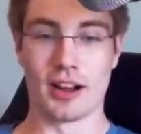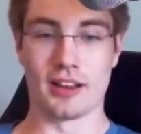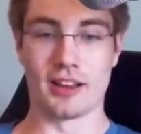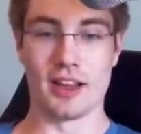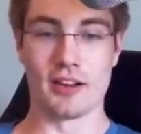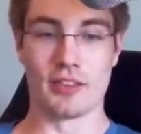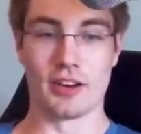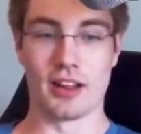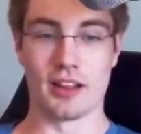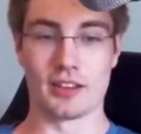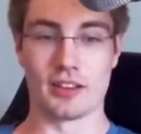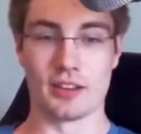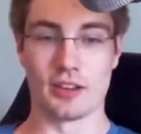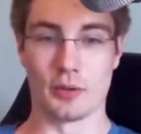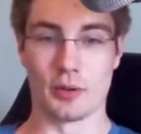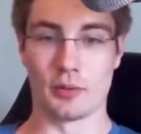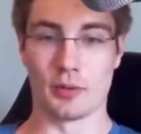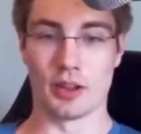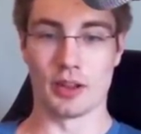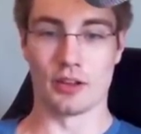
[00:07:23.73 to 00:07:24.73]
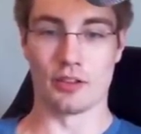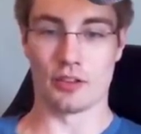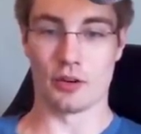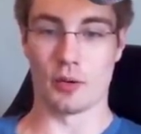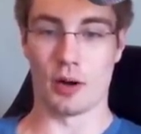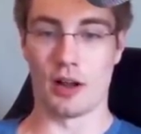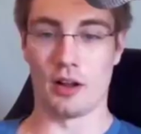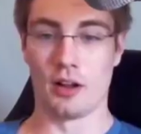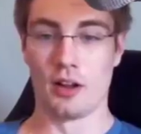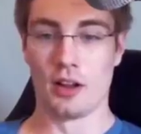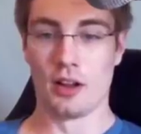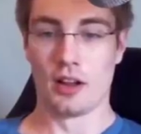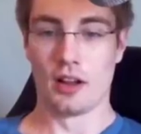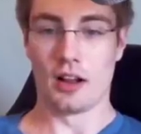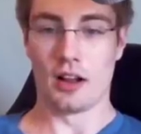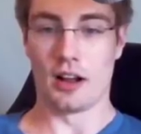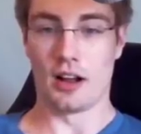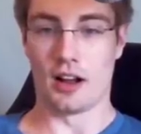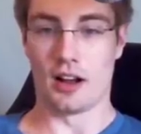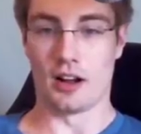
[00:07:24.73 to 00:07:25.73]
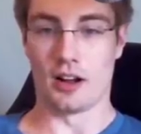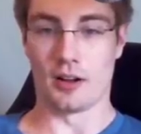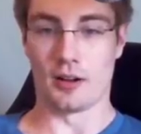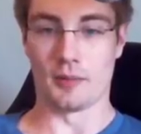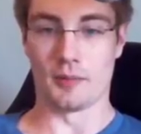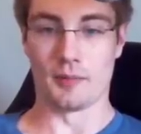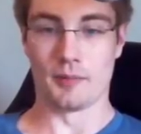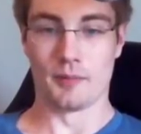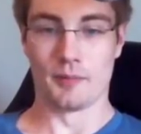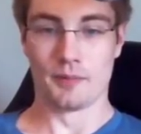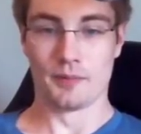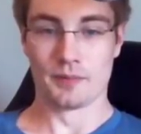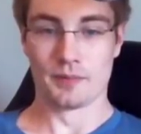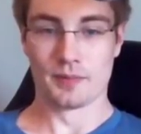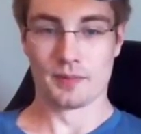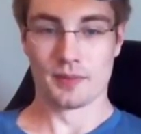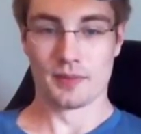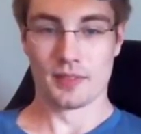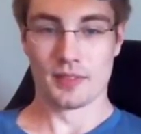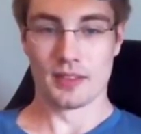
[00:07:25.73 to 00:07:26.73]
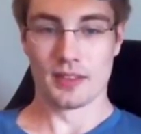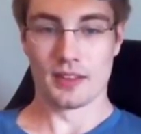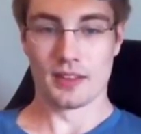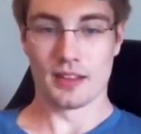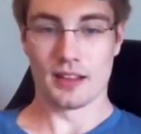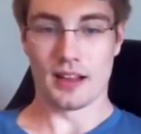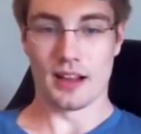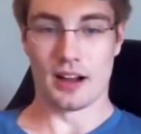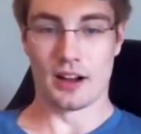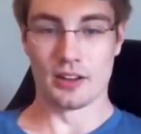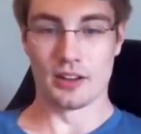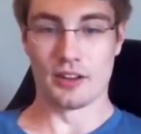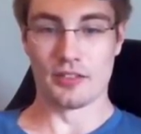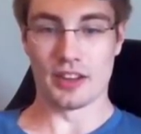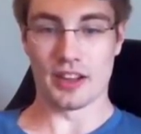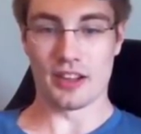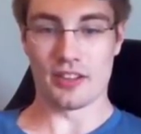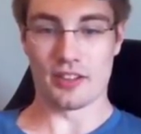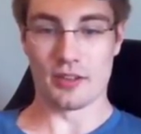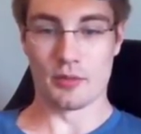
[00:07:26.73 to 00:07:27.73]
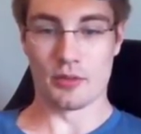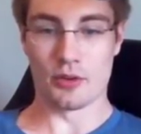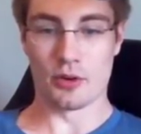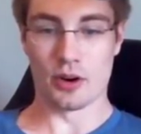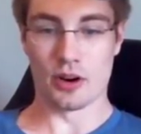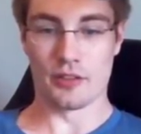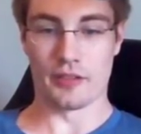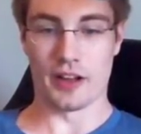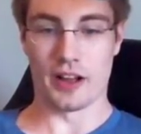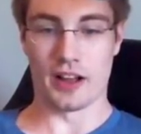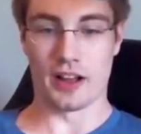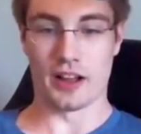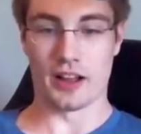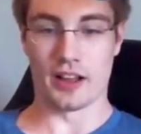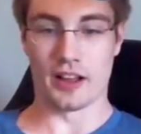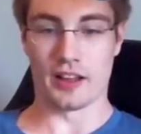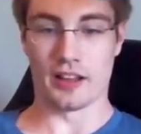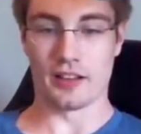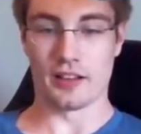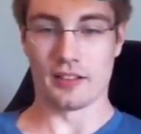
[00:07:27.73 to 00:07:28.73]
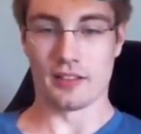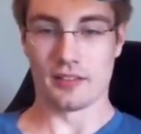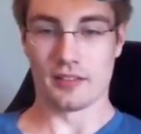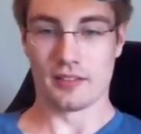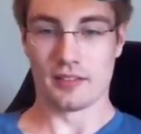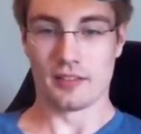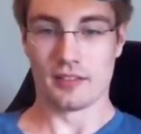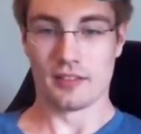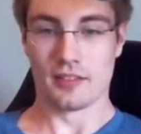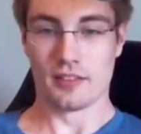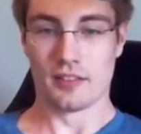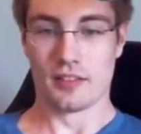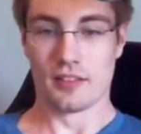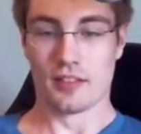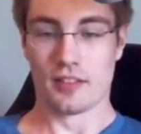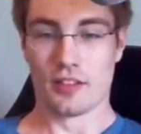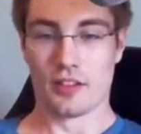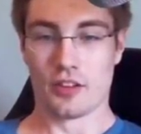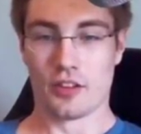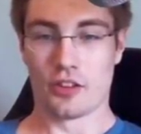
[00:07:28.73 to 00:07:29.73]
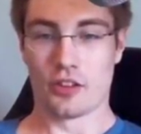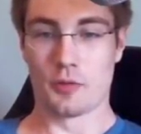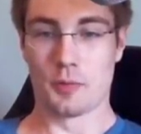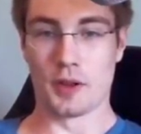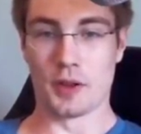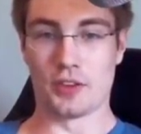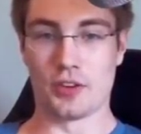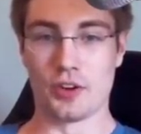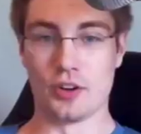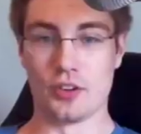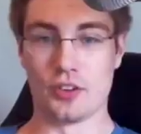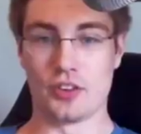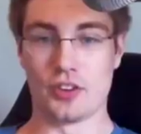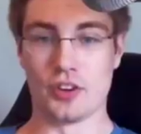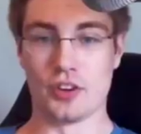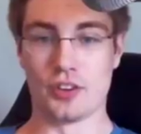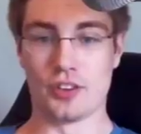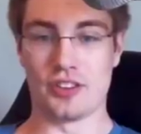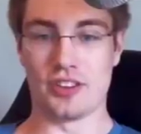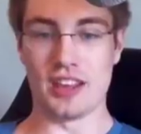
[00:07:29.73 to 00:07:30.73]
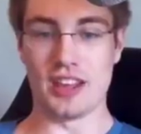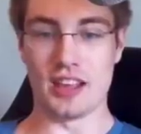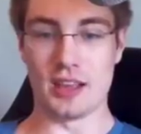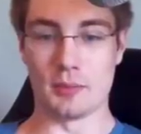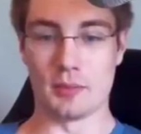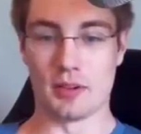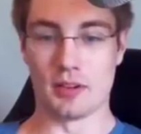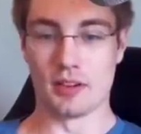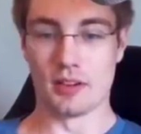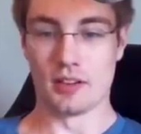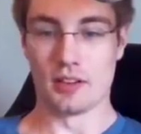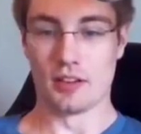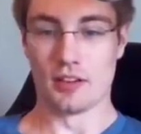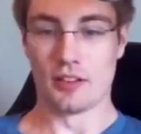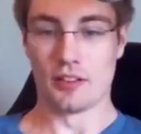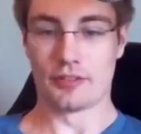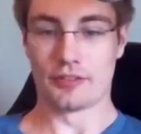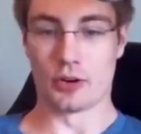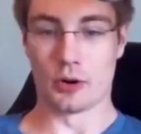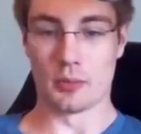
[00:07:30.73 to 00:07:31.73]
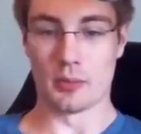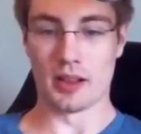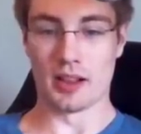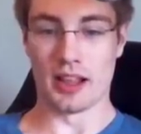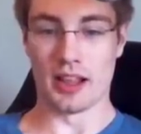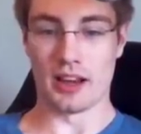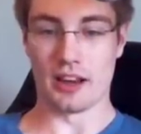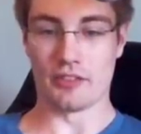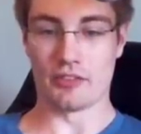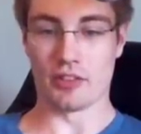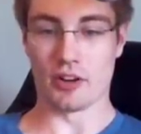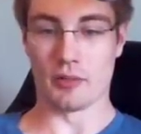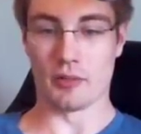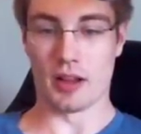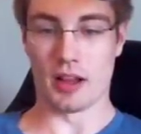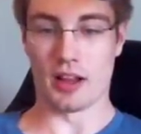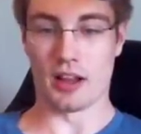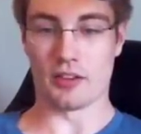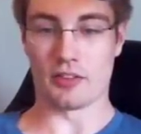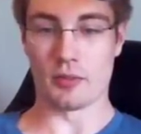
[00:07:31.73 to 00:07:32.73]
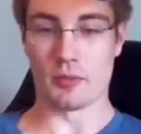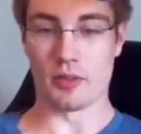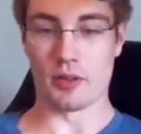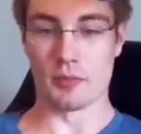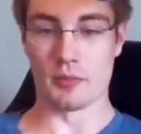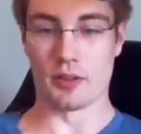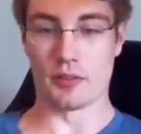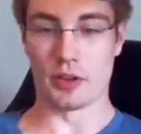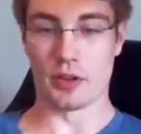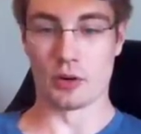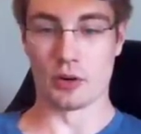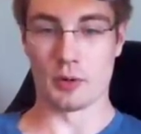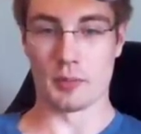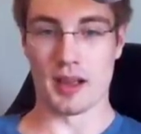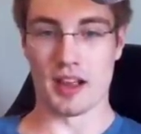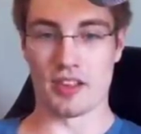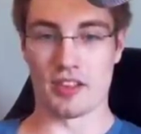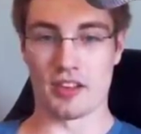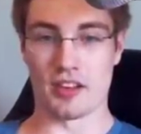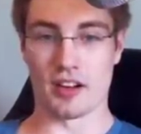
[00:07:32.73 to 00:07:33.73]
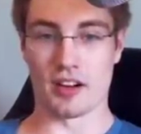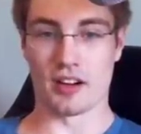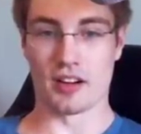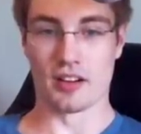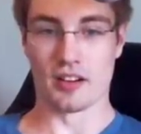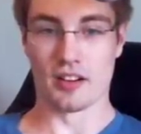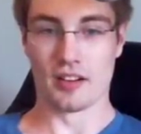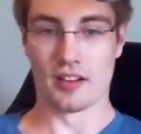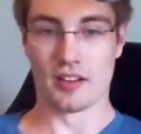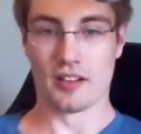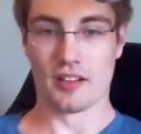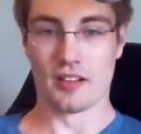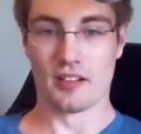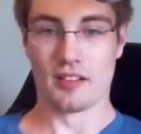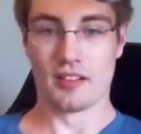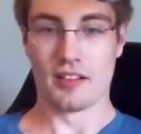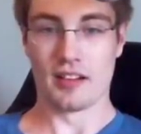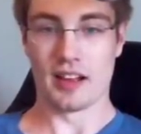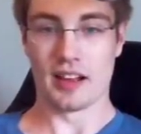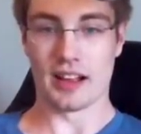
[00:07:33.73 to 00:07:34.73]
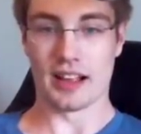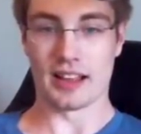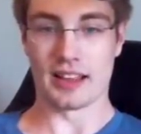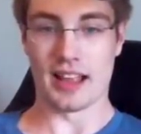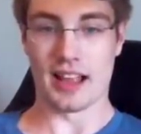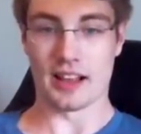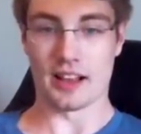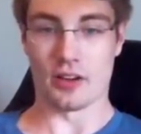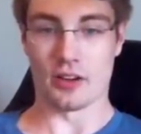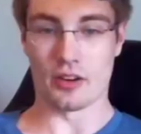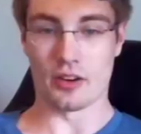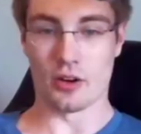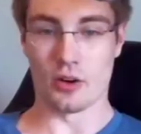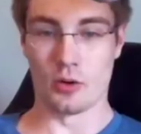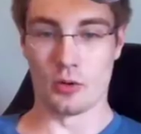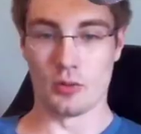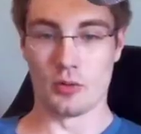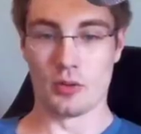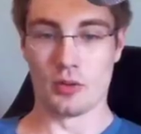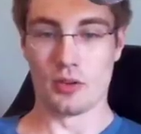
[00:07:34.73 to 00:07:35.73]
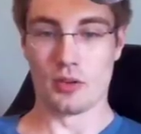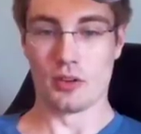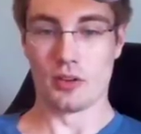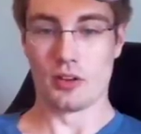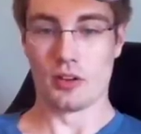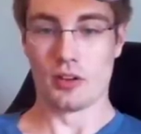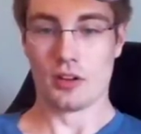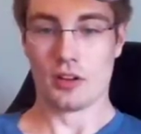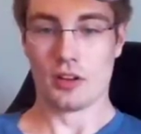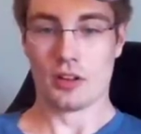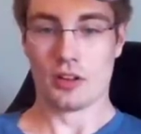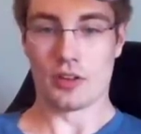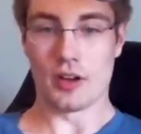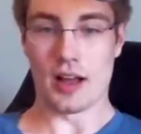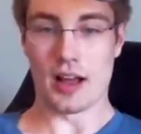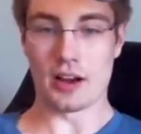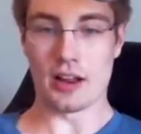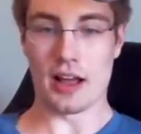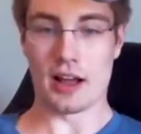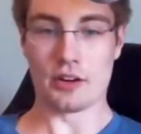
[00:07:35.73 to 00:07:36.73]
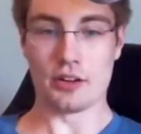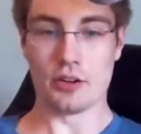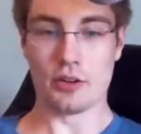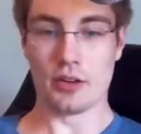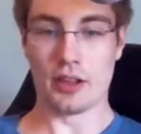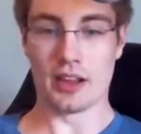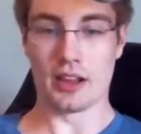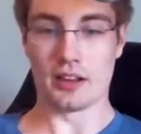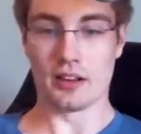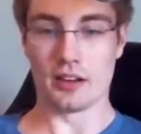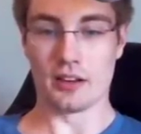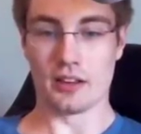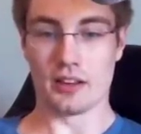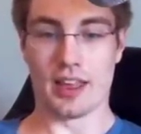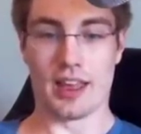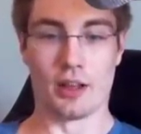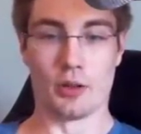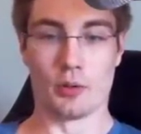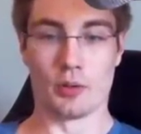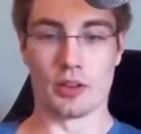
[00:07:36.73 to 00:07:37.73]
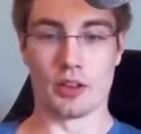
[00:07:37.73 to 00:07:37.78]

Haven't had to deal with one of those in a while. um, I would love to get some sort of uh Splatoon 2 team formulated from uh from some of the viewer base here and get that going. Oh, so how, how do you like kill?